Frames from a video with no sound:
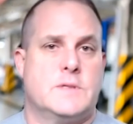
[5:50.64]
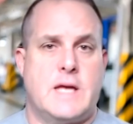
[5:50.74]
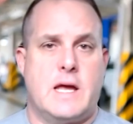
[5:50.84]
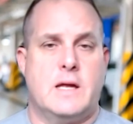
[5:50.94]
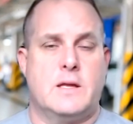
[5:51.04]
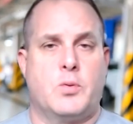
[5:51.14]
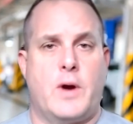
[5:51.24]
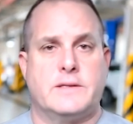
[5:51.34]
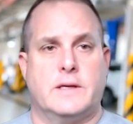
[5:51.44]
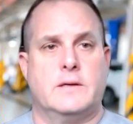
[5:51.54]
in the
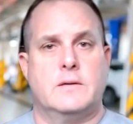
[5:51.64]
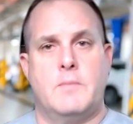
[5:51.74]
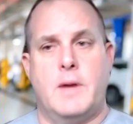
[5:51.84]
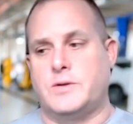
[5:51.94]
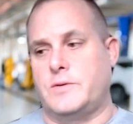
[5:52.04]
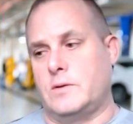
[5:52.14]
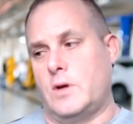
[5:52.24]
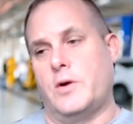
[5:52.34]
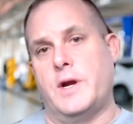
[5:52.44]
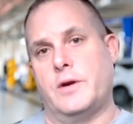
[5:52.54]
present, make sure they're
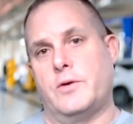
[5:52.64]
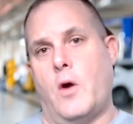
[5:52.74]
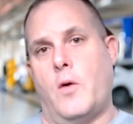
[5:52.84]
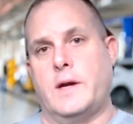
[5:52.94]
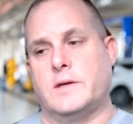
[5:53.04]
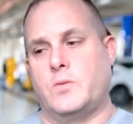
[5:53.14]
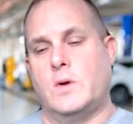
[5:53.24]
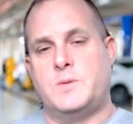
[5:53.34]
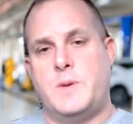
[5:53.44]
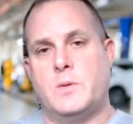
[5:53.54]
learning and growing. Because
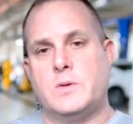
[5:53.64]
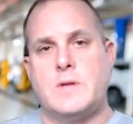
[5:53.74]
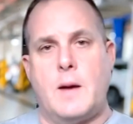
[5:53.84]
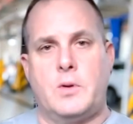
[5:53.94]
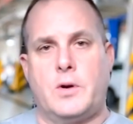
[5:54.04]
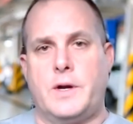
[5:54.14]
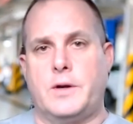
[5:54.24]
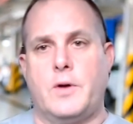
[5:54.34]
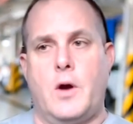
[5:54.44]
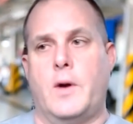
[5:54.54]
once people stop learning
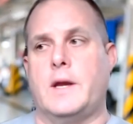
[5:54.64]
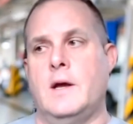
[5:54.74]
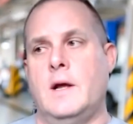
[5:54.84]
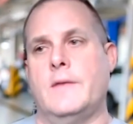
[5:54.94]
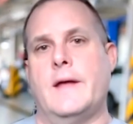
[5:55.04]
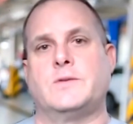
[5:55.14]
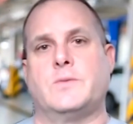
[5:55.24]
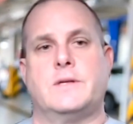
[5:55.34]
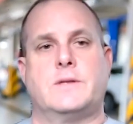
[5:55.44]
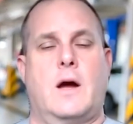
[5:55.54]
and growing, that's
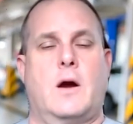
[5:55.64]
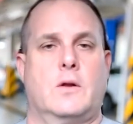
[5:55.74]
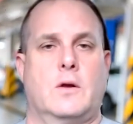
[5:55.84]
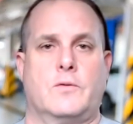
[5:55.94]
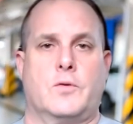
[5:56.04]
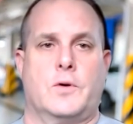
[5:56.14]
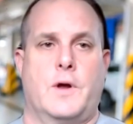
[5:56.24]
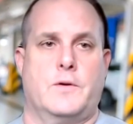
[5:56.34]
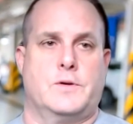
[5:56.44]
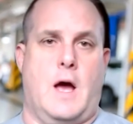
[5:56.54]
when they start looking for
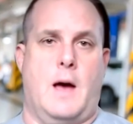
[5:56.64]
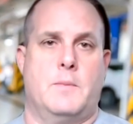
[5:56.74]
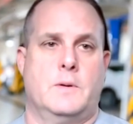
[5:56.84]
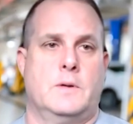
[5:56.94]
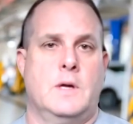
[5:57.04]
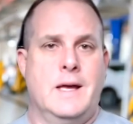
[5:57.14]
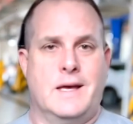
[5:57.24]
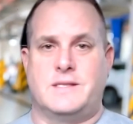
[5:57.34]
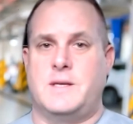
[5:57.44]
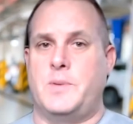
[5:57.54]
another job.
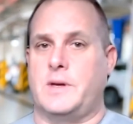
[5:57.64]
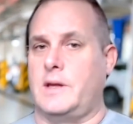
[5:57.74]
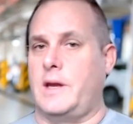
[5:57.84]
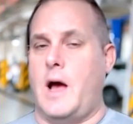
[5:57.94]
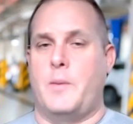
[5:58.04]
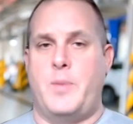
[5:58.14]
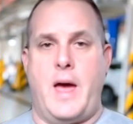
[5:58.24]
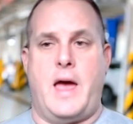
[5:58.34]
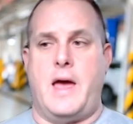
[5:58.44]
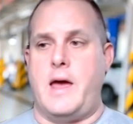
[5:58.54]
It's typically not
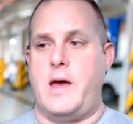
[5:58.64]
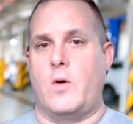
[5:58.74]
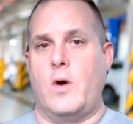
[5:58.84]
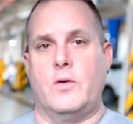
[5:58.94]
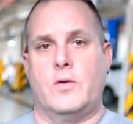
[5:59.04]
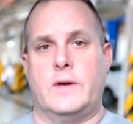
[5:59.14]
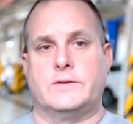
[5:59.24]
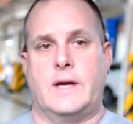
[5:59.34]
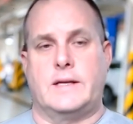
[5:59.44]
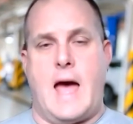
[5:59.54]
pay or other
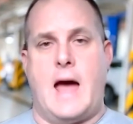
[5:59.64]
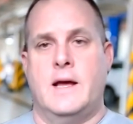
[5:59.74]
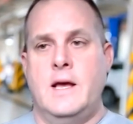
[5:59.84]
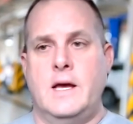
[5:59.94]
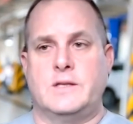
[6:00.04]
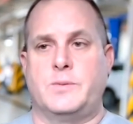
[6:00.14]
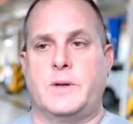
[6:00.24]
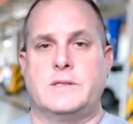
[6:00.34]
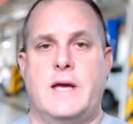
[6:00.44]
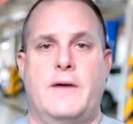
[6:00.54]
things like that. It's
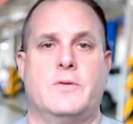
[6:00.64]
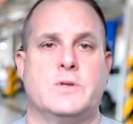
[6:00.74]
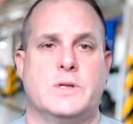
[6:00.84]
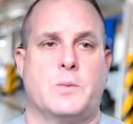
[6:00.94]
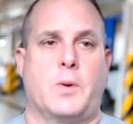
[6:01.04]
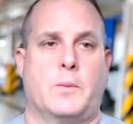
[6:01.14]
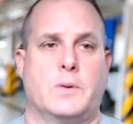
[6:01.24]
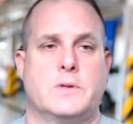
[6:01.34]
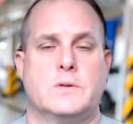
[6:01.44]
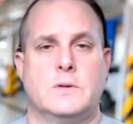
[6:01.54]
because they have no sense of
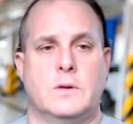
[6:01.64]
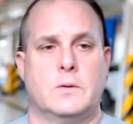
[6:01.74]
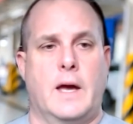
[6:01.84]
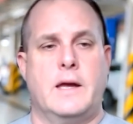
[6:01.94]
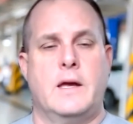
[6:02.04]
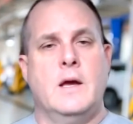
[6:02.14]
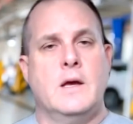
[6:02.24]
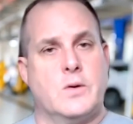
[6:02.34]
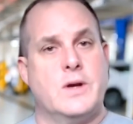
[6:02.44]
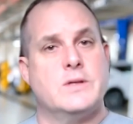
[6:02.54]
purpose. Okay.
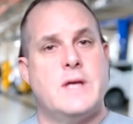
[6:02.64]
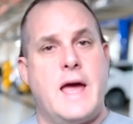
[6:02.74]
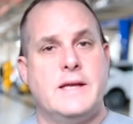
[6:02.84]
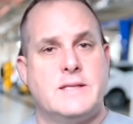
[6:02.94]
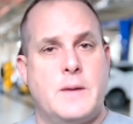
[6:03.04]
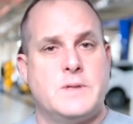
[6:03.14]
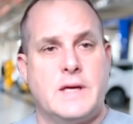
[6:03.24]
So here's the 8 steps